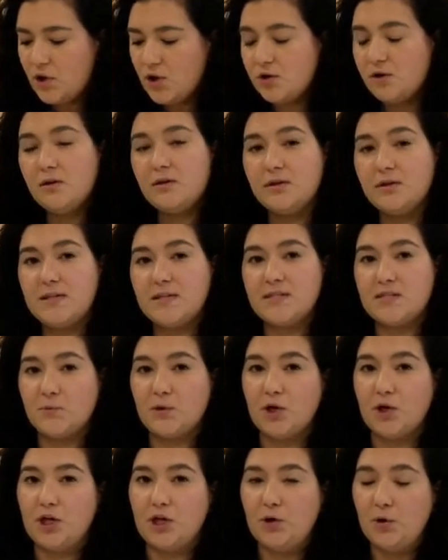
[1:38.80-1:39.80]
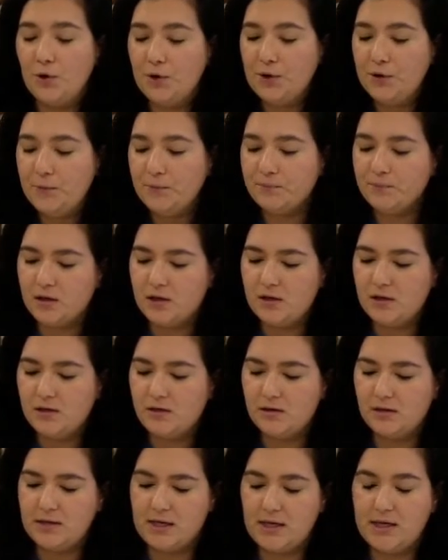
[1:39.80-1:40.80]
you'll need some cooking oil,
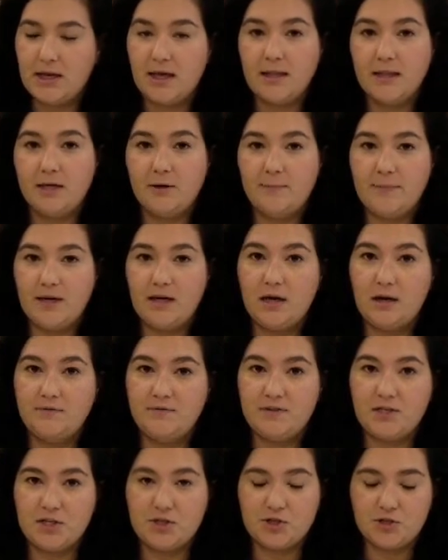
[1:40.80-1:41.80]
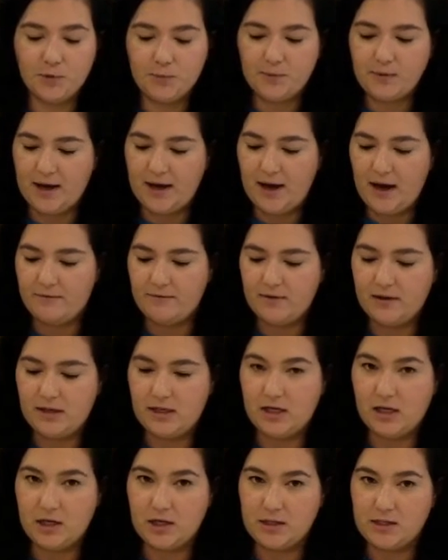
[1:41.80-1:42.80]
you'll need a little bit of dish soap. I have it
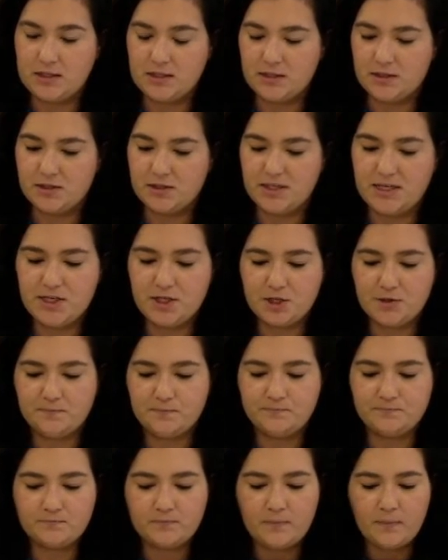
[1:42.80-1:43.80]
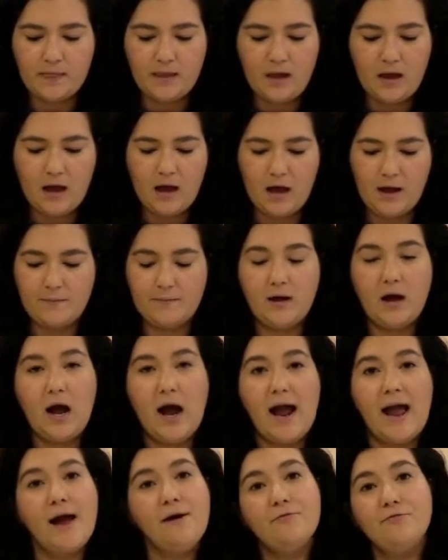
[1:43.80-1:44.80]
here in this little dish.
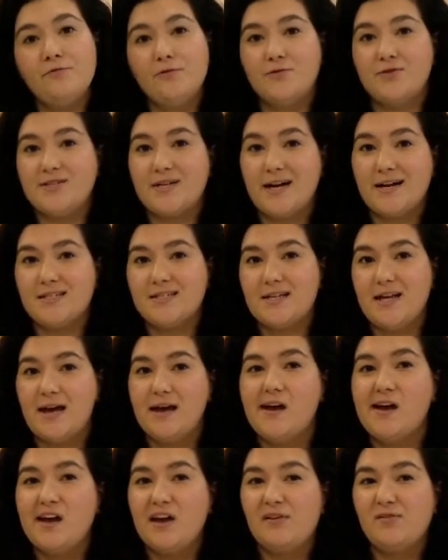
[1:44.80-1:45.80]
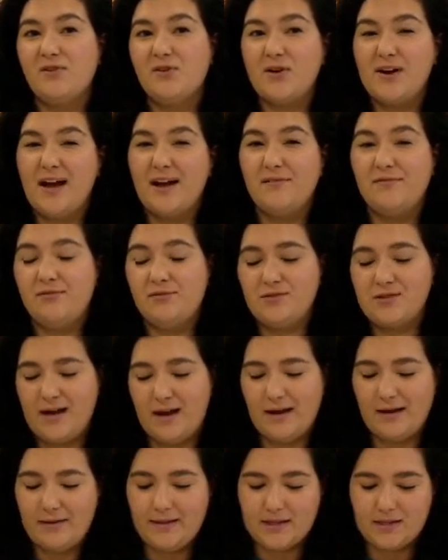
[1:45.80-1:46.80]
I have food dye today. If you don't have food
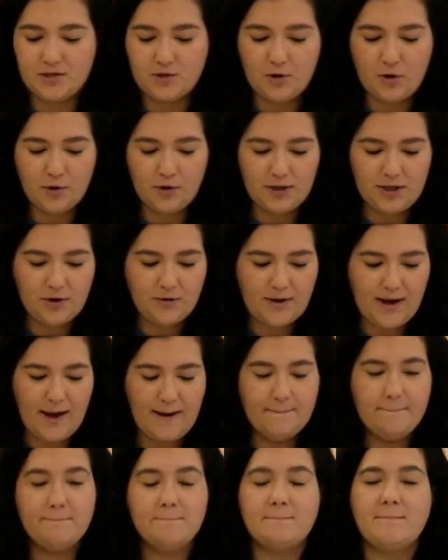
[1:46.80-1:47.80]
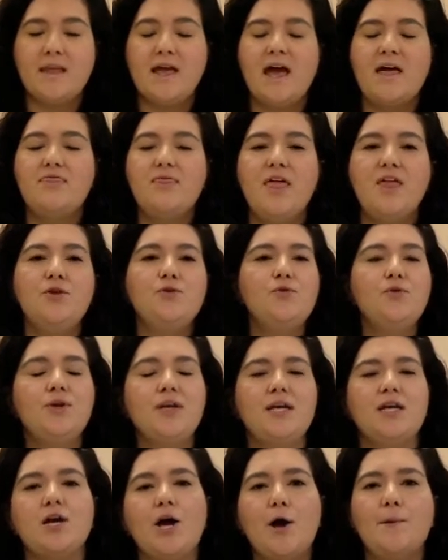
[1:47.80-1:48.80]
dye, that's totally okay. And then you'll
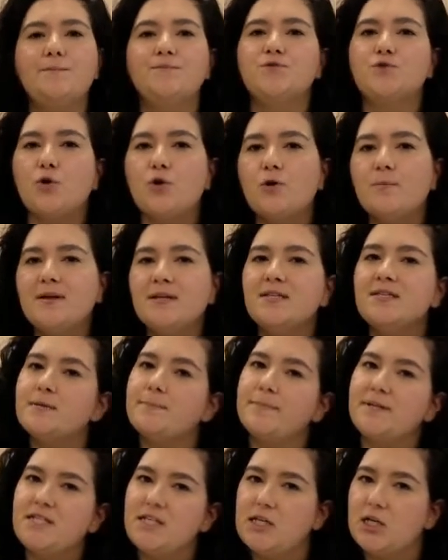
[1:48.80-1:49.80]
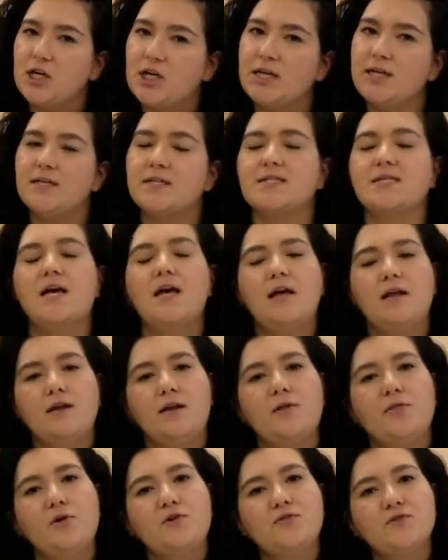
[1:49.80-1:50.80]
need absorbent materials.
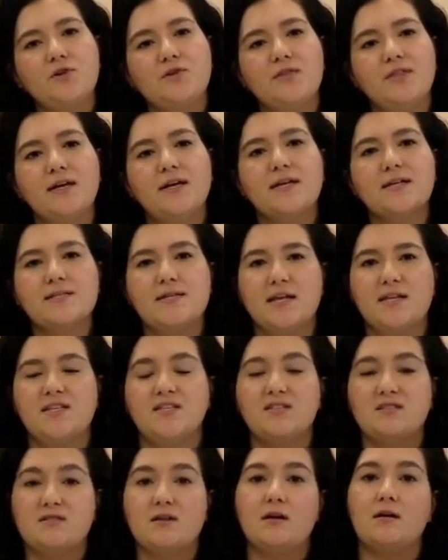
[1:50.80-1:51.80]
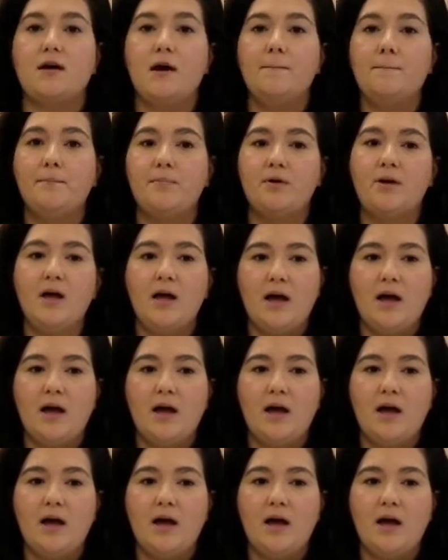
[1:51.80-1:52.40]
Now those are things that suck up